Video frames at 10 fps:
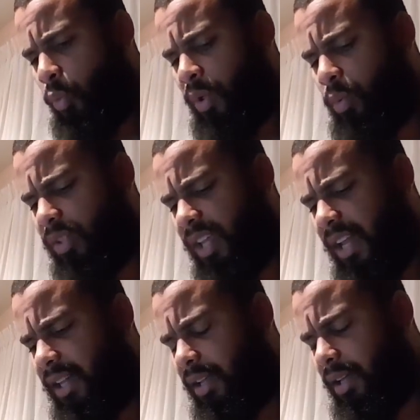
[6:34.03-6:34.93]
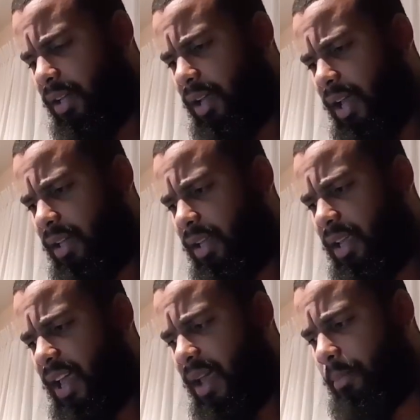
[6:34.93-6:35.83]
we was at the at the
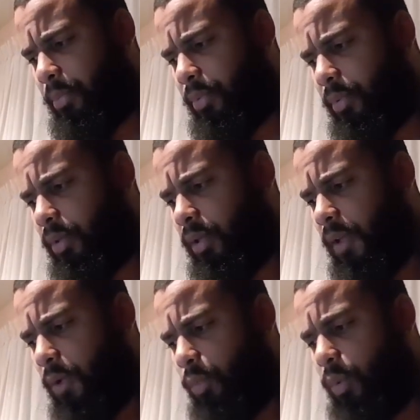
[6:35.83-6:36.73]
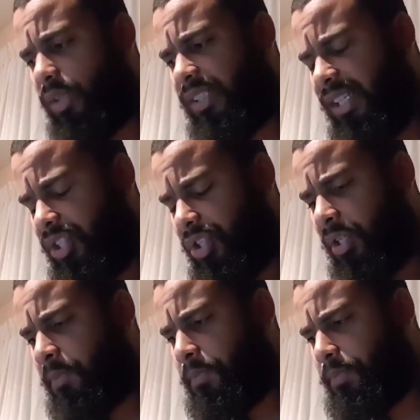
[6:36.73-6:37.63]
camp, we was
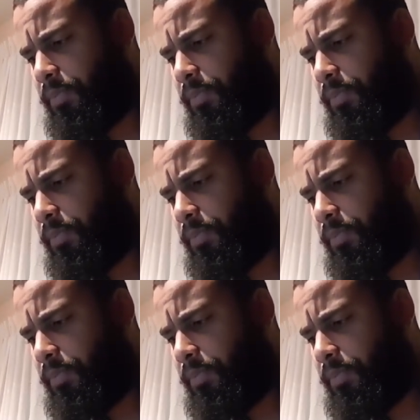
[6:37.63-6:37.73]
teaching,